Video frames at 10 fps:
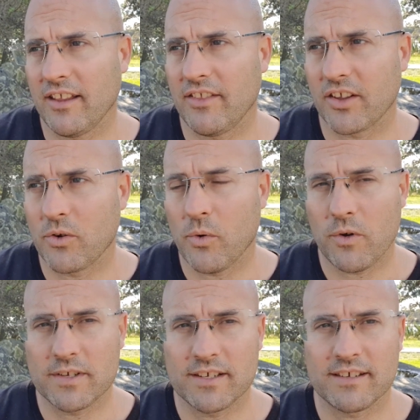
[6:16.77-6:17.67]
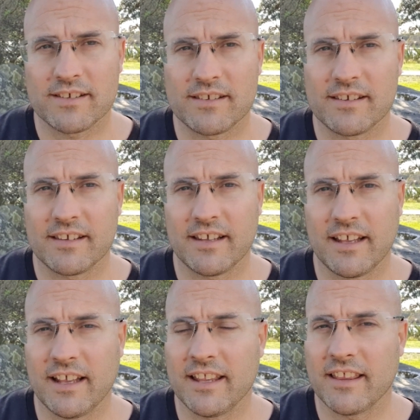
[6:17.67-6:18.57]
the courses
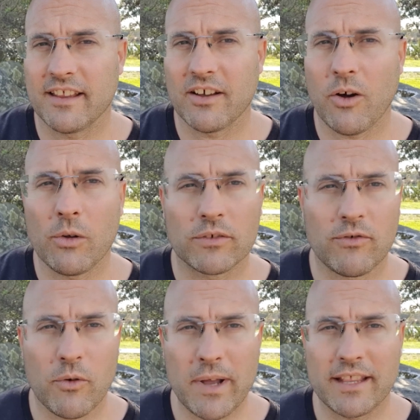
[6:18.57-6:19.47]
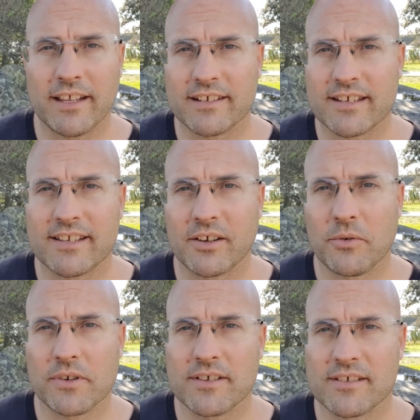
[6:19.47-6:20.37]
in the old format, the existing
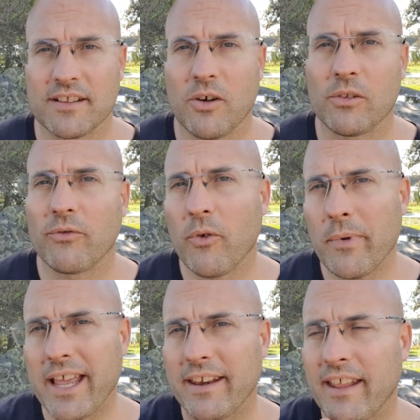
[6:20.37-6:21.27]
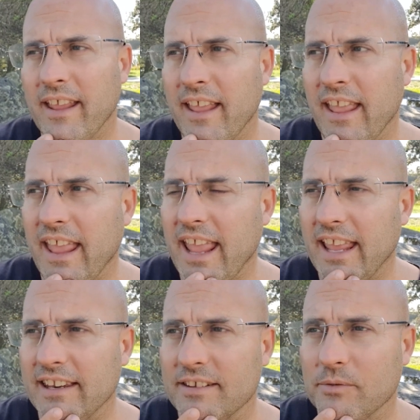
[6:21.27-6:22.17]
courses in the old format,
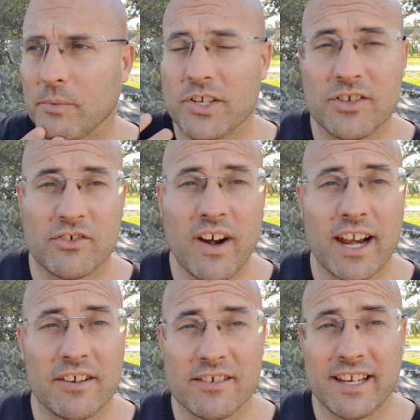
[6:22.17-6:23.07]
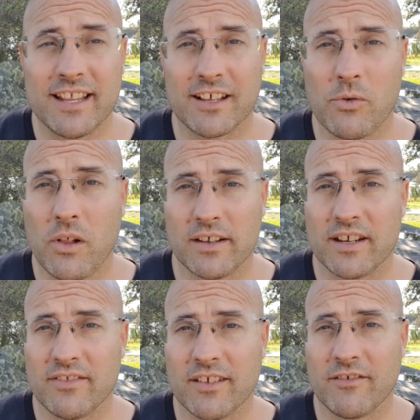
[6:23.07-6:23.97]
and which is great, because again, the
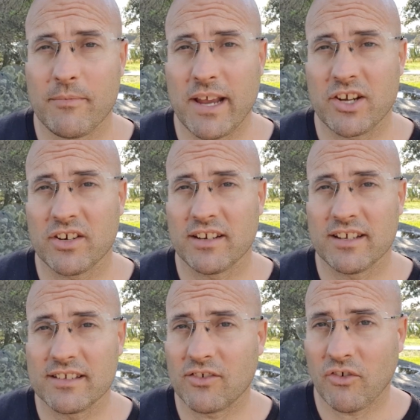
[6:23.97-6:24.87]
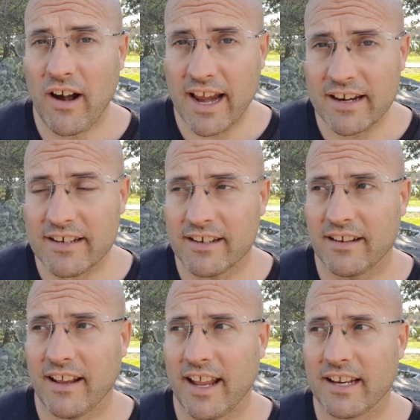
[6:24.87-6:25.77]
quality of the information is great
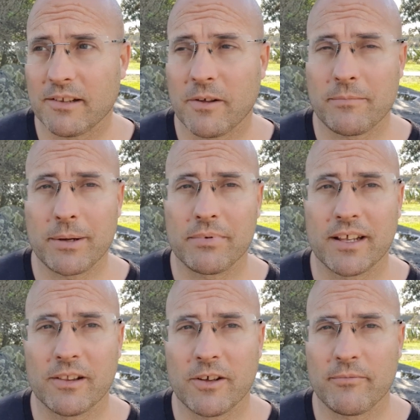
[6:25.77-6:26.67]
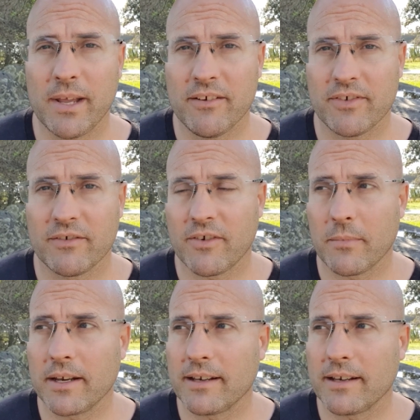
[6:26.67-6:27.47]
and a lot of people get a lot of benefit from it.